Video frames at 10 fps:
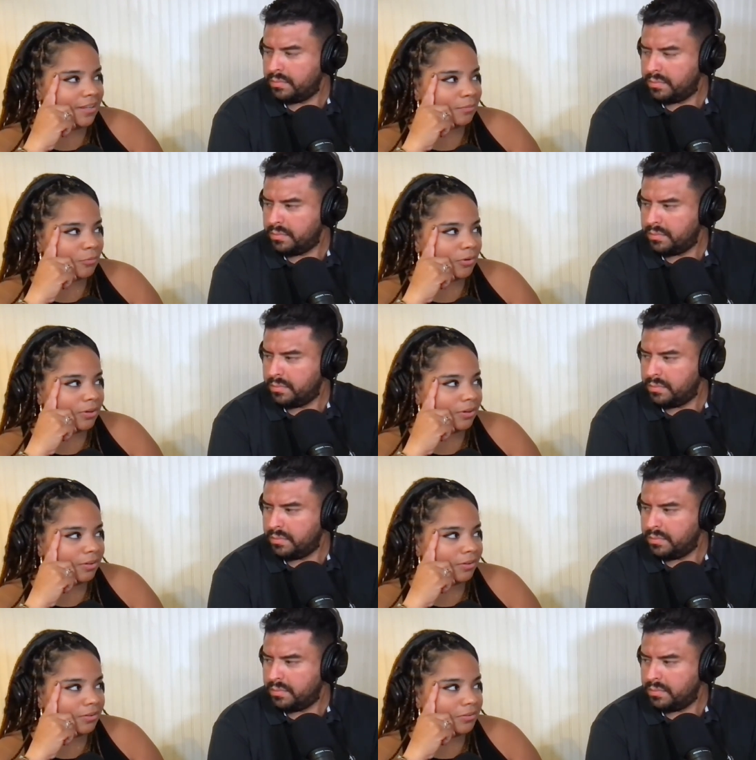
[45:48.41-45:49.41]
Speaker 1: and more,
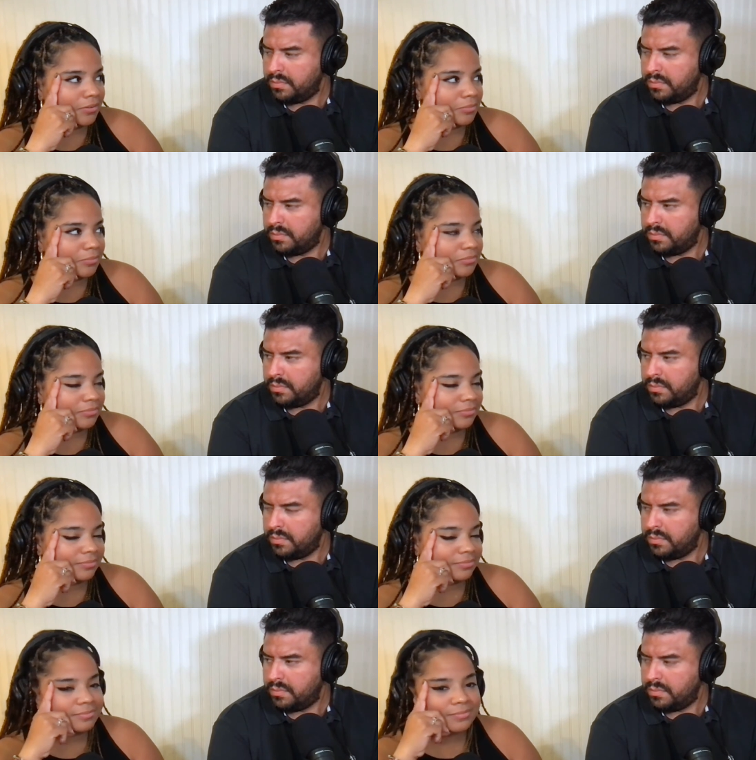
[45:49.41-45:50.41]
um,
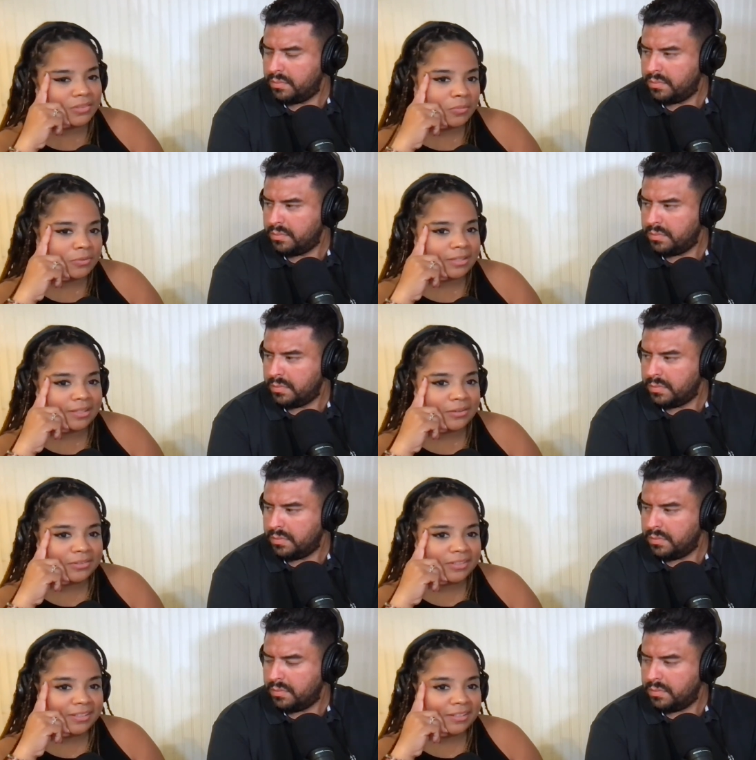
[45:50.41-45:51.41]
como te digo,
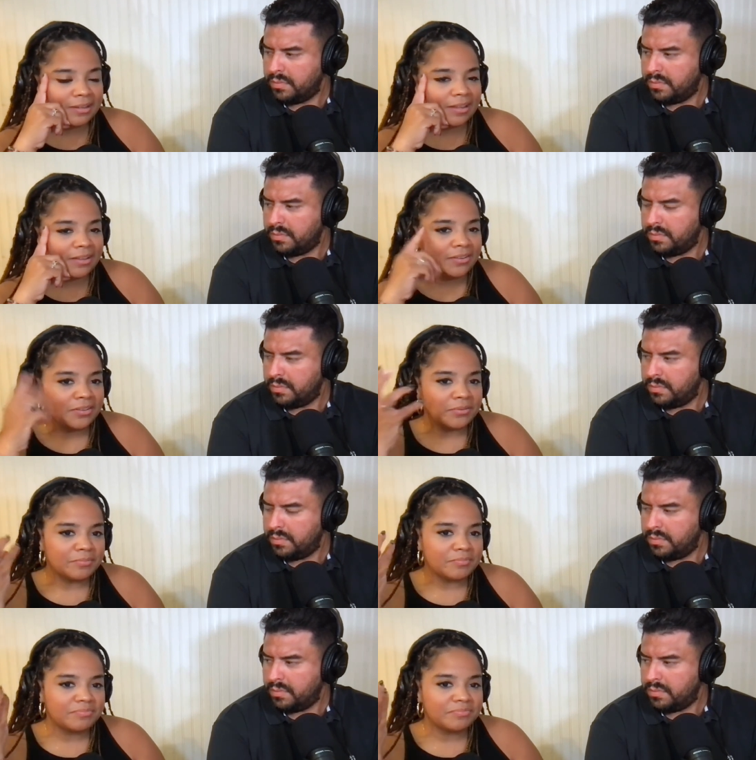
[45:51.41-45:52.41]
like,
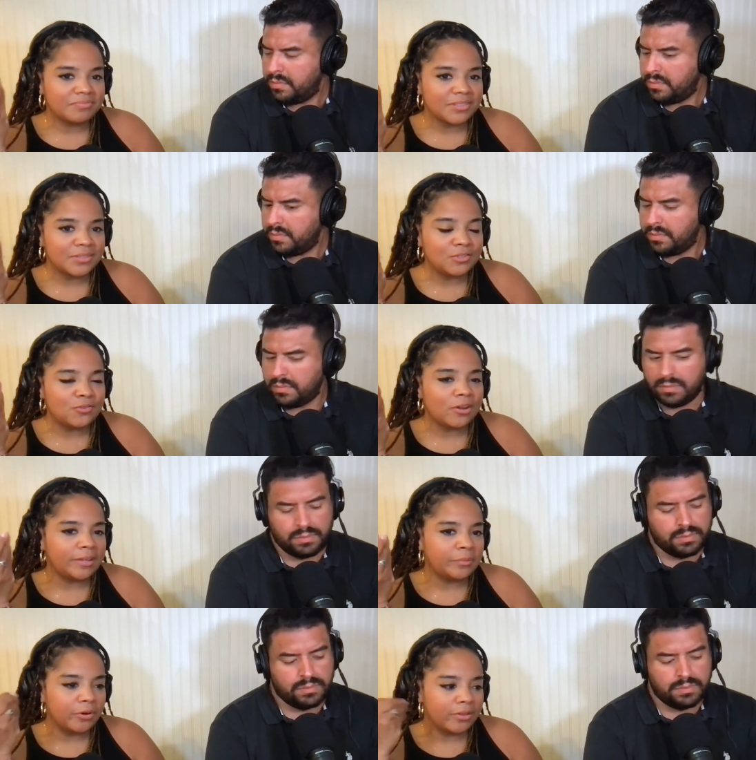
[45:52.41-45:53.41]
um, to draw
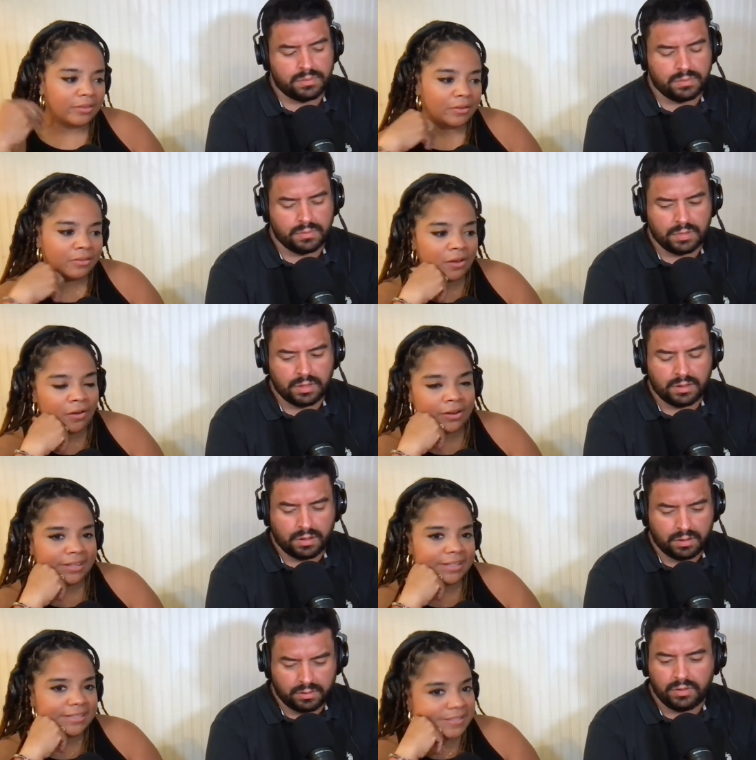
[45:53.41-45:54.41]
in more the the
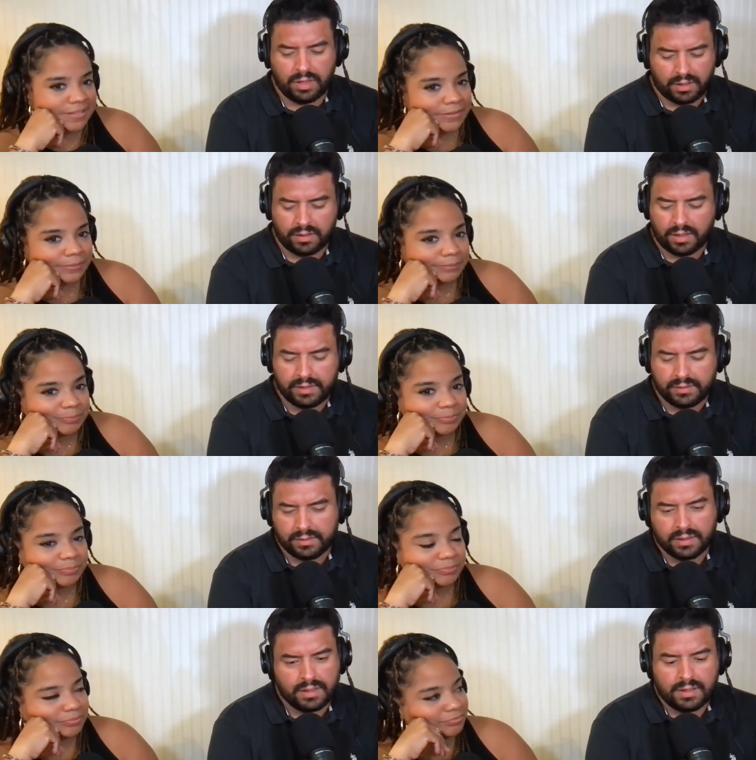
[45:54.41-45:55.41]
audience.
Speaker 2: Yeah, yeah, and
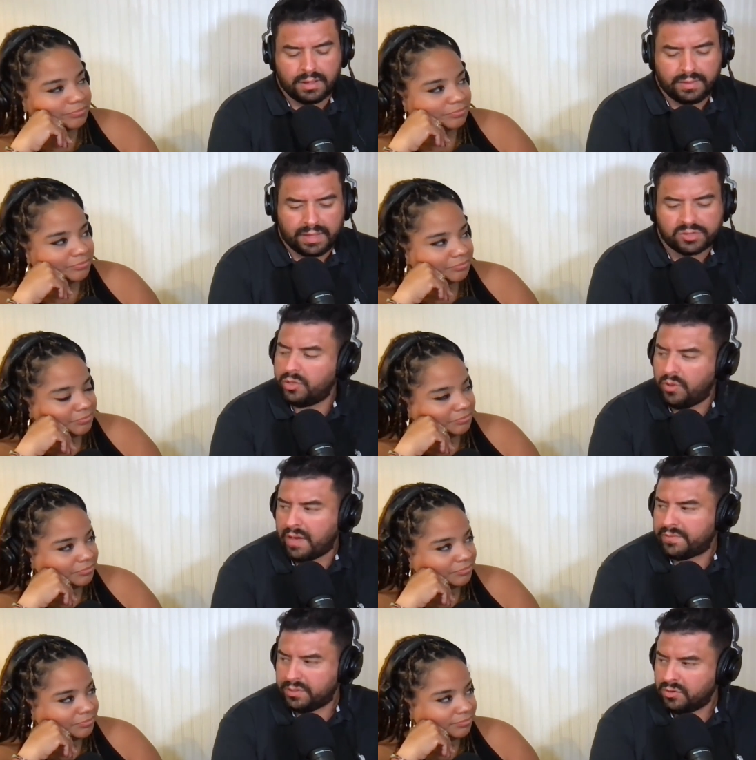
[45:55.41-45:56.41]
that's what you have
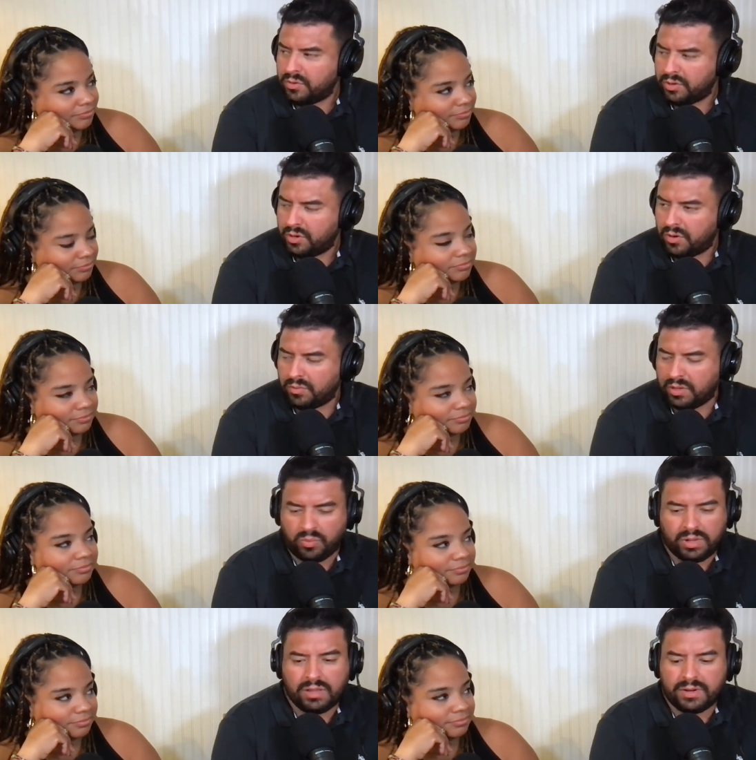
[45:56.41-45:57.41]
to do. You know, like
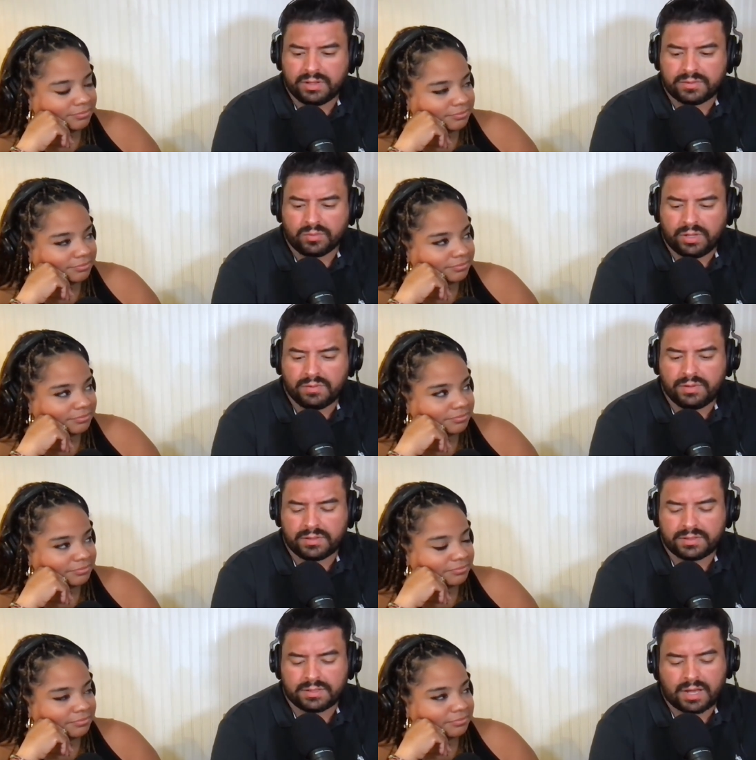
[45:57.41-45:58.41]
we live in a we live in a
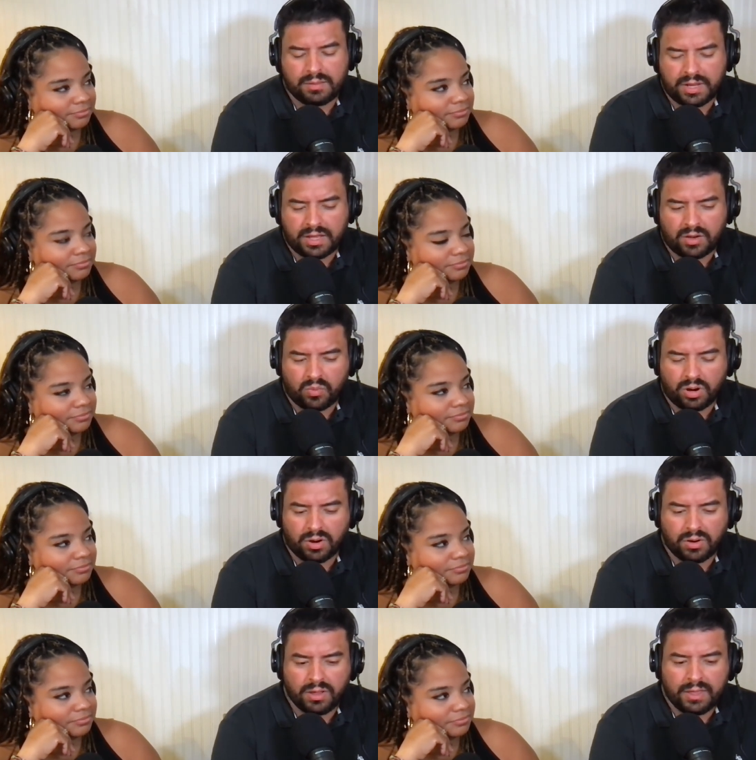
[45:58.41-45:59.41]
time now
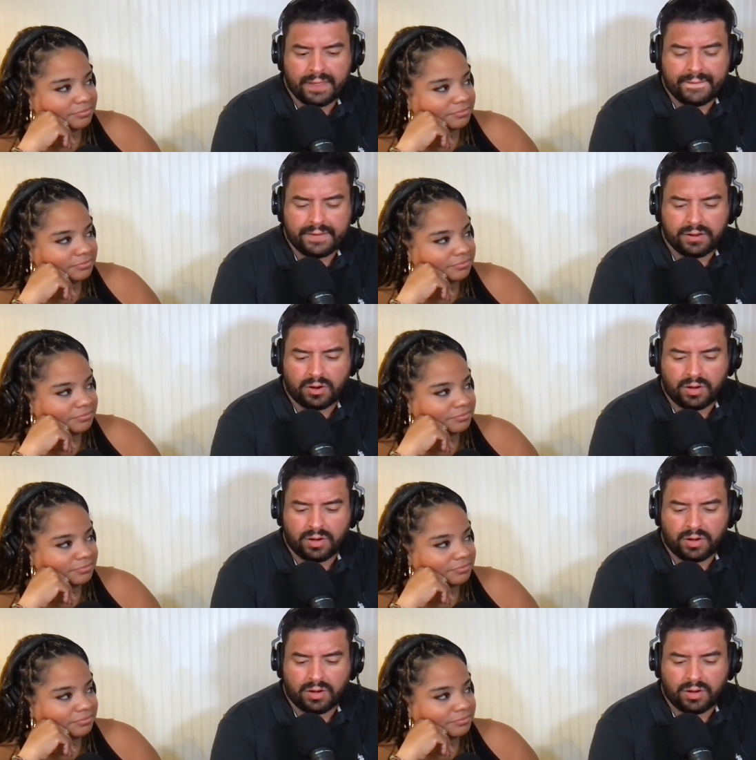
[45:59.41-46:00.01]
where, you know,